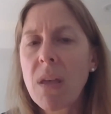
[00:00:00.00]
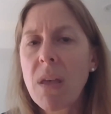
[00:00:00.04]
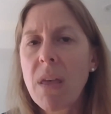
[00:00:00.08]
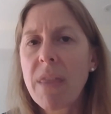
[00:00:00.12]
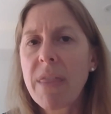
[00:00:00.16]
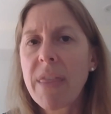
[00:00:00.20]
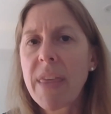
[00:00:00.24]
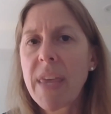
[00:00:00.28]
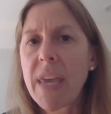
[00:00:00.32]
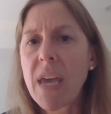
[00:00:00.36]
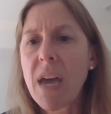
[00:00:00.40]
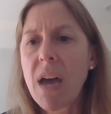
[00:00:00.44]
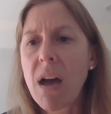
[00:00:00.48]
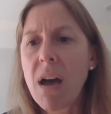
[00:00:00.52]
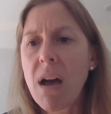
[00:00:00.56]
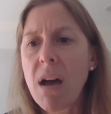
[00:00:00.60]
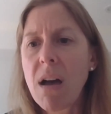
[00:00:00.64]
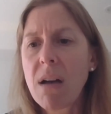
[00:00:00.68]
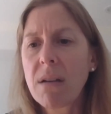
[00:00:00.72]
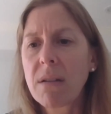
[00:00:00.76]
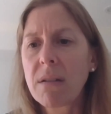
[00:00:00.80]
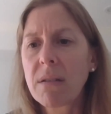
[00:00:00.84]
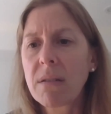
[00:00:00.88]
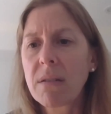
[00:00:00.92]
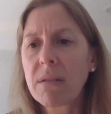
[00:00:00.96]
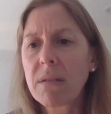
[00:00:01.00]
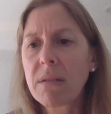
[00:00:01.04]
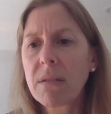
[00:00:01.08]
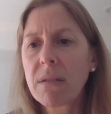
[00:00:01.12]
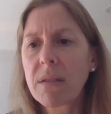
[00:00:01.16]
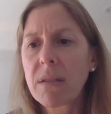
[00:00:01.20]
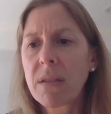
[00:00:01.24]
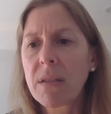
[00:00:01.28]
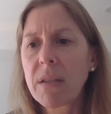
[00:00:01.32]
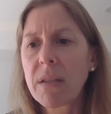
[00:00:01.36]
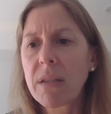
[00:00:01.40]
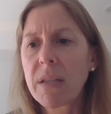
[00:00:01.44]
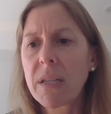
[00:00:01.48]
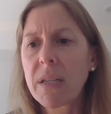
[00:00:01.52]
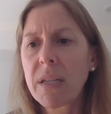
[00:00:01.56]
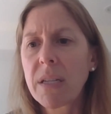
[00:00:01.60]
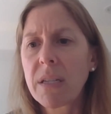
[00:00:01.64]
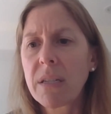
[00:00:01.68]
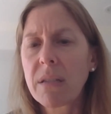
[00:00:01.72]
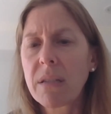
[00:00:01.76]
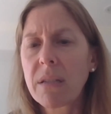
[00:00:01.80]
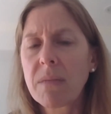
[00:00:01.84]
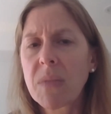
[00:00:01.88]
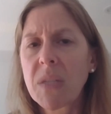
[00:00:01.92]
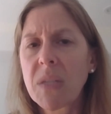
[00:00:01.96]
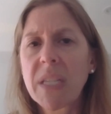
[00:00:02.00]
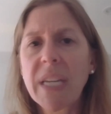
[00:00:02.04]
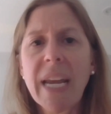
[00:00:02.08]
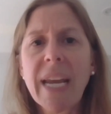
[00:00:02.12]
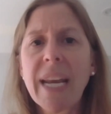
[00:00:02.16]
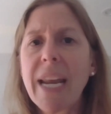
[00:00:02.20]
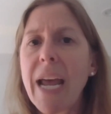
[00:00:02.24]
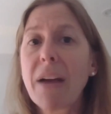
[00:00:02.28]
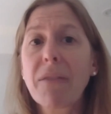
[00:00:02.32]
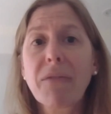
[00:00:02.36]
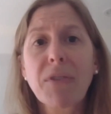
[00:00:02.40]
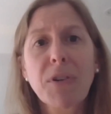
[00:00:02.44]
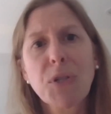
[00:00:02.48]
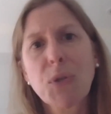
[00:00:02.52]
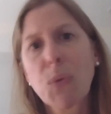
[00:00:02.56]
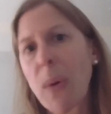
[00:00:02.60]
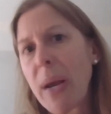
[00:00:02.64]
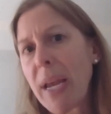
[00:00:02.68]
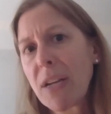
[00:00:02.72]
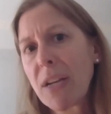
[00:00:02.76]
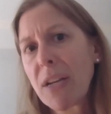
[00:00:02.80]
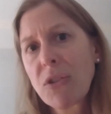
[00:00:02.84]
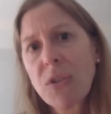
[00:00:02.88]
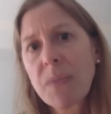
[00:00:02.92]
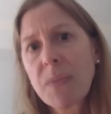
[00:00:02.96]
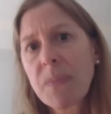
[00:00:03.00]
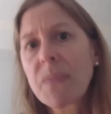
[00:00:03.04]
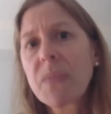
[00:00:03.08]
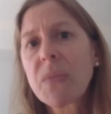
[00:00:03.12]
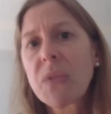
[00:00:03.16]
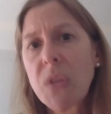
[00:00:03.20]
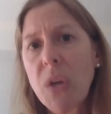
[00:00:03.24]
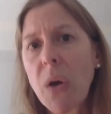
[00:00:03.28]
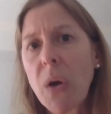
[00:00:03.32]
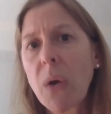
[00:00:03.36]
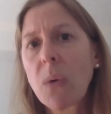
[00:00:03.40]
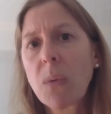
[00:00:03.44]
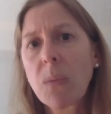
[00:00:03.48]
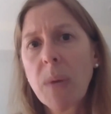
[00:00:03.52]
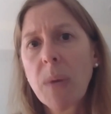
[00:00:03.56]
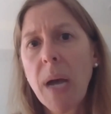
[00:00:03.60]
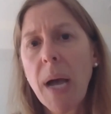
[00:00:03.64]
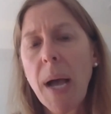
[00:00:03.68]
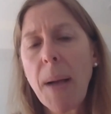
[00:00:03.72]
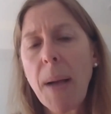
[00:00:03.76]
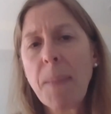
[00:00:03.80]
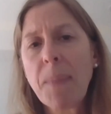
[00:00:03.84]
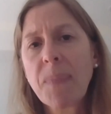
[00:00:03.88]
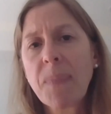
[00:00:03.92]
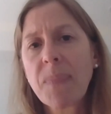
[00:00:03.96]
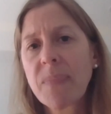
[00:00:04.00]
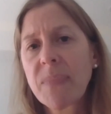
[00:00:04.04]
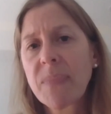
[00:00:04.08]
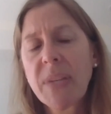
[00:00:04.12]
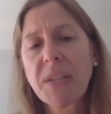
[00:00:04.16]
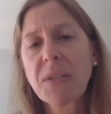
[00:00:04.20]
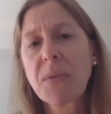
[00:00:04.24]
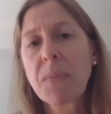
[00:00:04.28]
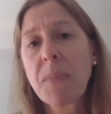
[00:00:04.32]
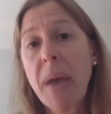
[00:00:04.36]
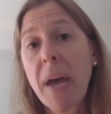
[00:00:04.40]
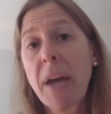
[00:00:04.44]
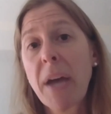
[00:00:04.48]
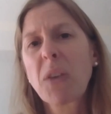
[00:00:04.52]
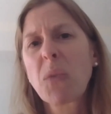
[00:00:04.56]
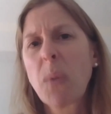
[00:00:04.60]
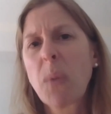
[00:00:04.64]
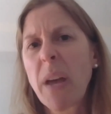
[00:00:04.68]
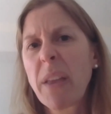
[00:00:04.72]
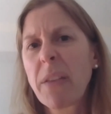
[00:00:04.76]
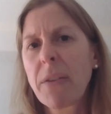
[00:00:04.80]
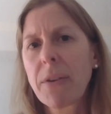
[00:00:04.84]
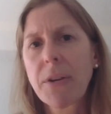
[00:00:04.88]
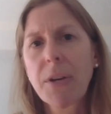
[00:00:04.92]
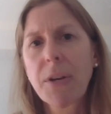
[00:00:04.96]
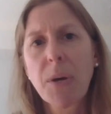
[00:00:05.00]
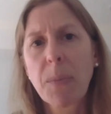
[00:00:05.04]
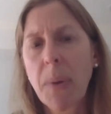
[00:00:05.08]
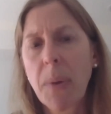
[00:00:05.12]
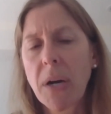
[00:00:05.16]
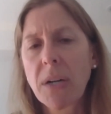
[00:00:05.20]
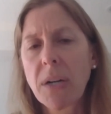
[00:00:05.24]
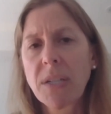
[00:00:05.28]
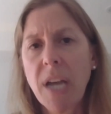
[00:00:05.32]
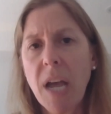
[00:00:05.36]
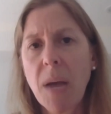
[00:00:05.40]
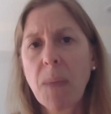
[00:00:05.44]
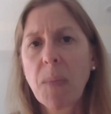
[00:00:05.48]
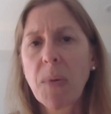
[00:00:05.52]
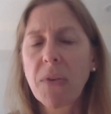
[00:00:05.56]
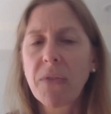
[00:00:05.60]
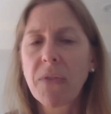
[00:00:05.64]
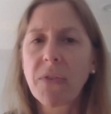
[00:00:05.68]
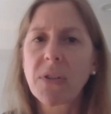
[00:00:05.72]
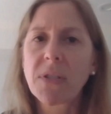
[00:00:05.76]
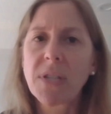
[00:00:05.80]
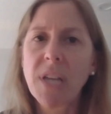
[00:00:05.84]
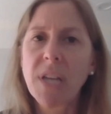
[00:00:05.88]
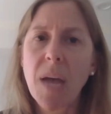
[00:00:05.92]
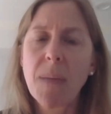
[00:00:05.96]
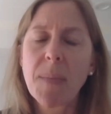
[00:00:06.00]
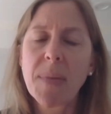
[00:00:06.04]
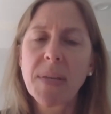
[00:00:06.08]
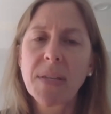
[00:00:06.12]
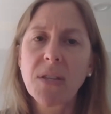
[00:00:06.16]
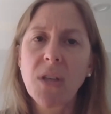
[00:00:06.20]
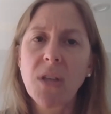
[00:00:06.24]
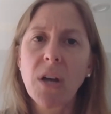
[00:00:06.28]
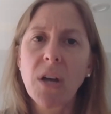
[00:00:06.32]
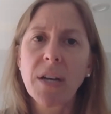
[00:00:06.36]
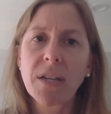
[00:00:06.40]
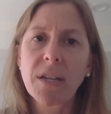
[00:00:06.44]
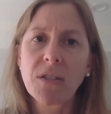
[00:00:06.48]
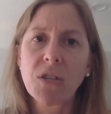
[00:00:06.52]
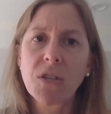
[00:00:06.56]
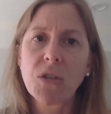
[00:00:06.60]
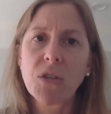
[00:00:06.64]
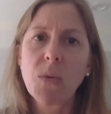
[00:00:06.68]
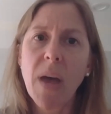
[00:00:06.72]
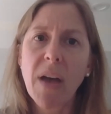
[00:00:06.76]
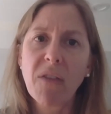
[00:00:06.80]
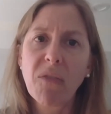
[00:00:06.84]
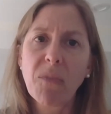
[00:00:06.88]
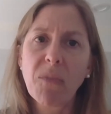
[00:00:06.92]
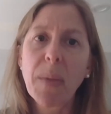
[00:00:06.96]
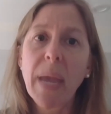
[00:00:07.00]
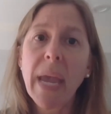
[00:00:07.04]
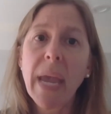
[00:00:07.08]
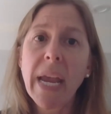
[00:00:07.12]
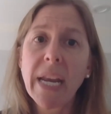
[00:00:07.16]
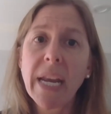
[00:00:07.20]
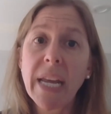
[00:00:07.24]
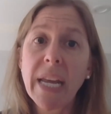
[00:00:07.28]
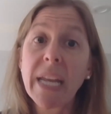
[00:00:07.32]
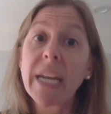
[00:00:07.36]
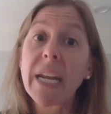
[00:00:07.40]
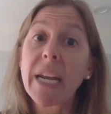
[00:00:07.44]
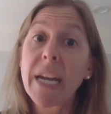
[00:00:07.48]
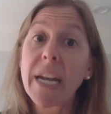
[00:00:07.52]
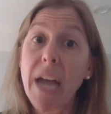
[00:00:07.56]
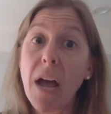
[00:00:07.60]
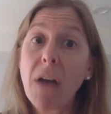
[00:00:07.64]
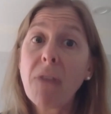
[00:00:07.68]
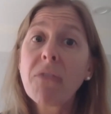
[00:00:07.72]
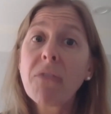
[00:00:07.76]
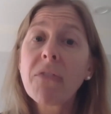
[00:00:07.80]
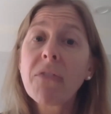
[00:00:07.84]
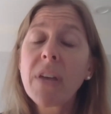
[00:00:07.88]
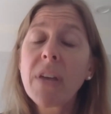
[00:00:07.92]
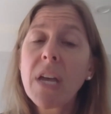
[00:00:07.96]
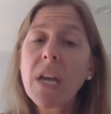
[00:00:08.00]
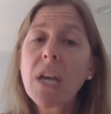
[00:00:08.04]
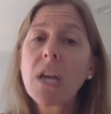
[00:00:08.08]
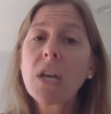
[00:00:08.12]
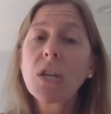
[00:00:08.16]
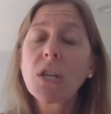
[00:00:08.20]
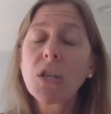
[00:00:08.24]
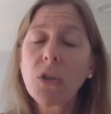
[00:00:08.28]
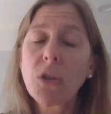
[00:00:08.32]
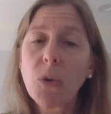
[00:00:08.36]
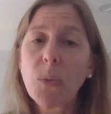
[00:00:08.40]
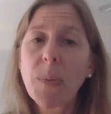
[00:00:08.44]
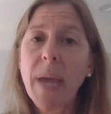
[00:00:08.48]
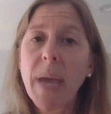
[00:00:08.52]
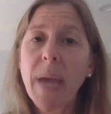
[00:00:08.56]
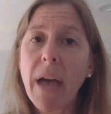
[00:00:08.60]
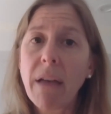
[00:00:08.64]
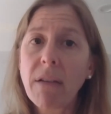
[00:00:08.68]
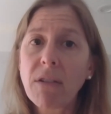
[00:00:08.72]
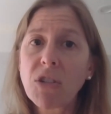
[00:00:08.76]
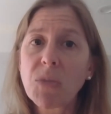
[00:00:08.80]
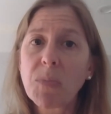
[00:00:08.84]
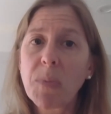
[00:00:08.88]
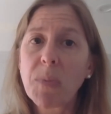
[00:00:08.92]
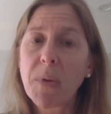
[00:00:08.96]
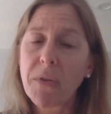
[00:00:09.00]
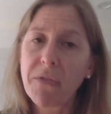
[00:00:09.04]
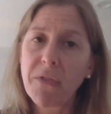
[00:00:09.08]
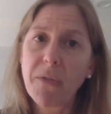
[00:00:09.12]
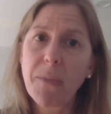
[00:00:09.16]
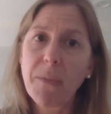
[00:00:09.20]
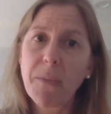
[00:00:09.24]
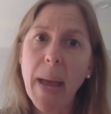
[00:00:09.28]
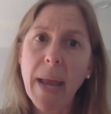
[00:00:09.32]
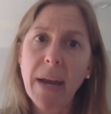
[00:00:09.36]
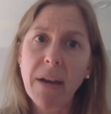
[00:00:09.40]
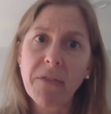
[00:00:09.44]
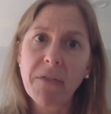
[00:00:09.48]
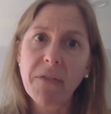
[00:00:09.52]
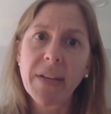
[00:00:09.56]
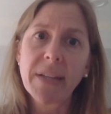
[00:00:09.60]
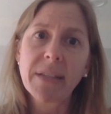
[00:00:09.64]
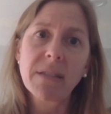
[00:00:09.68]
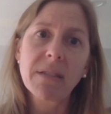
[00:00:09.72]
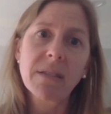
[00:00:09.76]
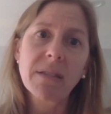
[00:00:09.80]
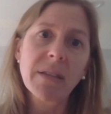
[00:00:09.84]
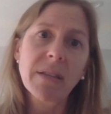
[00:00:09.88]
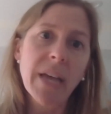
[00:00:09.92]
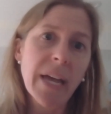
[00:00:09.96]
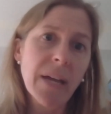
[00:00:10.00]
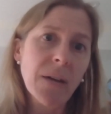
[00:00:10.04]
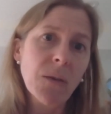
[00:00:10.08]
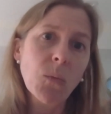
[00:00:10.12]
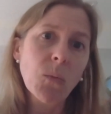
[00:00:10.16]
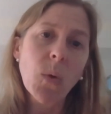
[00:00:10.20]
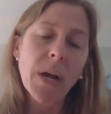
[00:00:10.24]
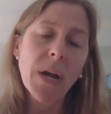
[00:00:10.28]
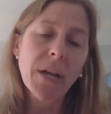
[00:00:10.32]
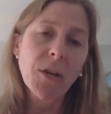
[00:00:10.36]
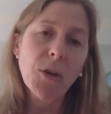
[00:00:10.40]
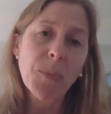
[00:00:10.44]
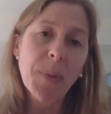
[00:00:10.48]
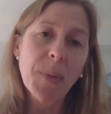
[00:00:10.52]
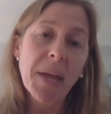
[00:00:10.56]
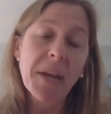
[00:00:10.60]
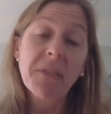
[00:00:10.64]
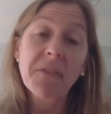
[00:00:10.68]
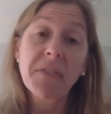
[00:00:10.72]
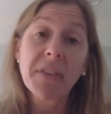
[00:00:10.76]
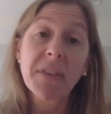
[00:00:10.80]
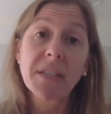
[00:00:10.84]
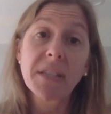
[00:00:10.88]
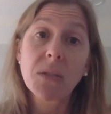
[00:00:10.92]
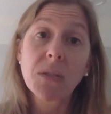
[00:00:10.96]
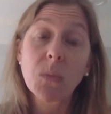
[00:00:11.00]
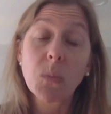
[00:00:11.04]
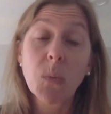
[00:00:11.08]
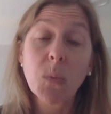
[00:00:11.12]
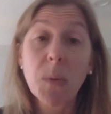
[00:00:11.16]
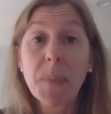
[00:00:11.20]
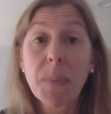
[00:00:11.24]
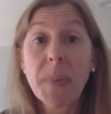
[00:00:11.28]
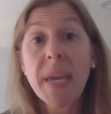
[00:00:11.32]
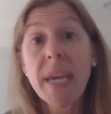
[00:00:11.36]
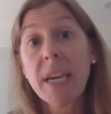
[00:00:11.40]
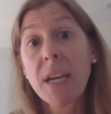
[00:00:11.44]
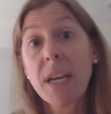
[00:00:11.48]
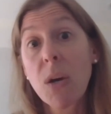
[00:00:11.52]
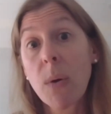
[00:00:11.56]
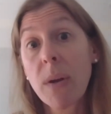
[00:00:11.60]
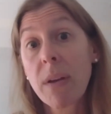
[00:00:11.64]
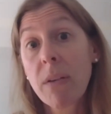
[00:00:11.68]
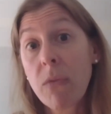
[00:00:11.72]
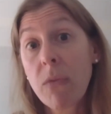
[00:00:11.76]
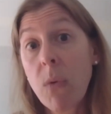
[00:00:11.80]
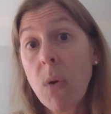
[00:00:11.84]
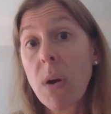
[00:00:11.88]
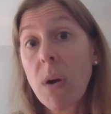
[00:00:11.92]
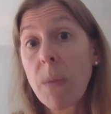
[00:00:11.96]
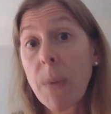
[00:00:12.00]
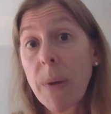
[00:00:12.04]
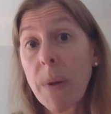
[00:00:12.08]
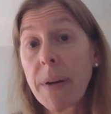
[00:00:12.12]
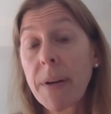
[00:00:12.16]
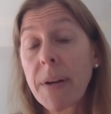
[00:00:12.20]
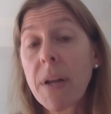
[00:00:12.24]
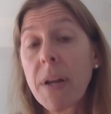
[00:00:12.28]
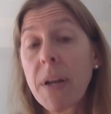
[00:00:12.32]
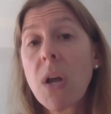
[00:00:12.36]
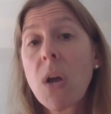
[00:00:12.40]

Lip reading: the state average wage. So doesn't matter whether you're part-time or full-time, as long as you have paid in enough, you'll be eligible for benefits. And what your benefits will be going forward